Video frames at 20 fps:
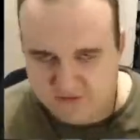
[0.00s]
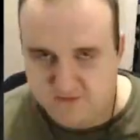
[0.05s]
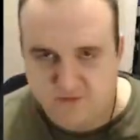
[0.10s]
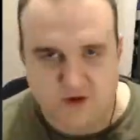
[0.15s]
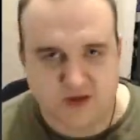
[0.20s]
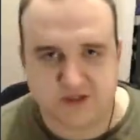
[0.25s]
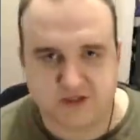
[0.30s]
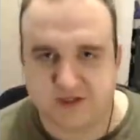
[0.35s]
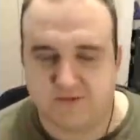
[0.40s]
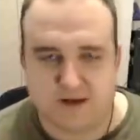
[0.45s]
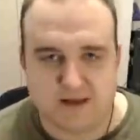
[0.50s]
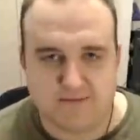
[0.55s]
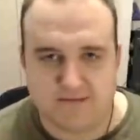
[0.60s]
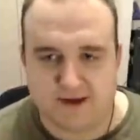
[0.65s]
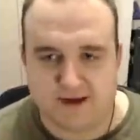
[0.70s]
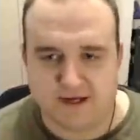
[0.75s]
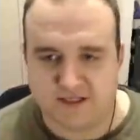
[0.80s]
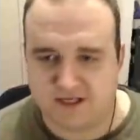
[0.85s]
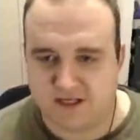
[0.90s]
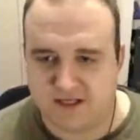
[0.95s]
possibly
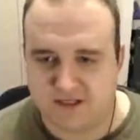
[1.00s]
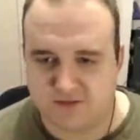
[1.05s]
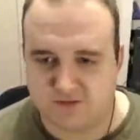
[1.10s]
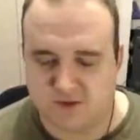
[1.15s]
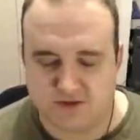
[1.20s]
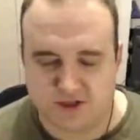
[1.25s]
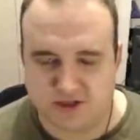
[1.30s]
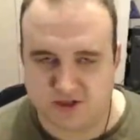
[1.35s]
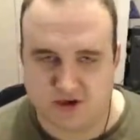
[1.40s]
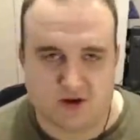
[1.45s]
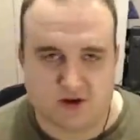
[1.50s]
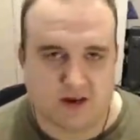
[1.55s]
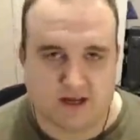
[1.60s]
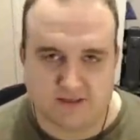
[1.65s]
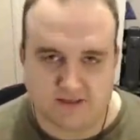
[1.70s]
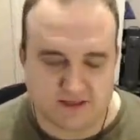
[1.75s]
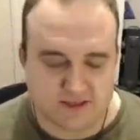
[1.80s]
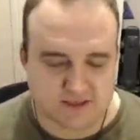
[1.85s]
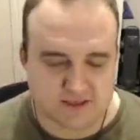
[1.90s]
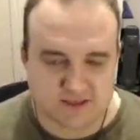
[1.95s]
make sense with a shot
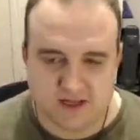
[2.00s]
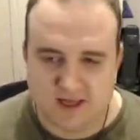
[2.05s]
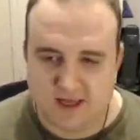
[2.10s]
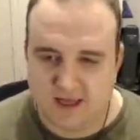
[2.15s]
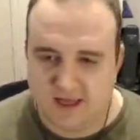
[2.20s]
like this.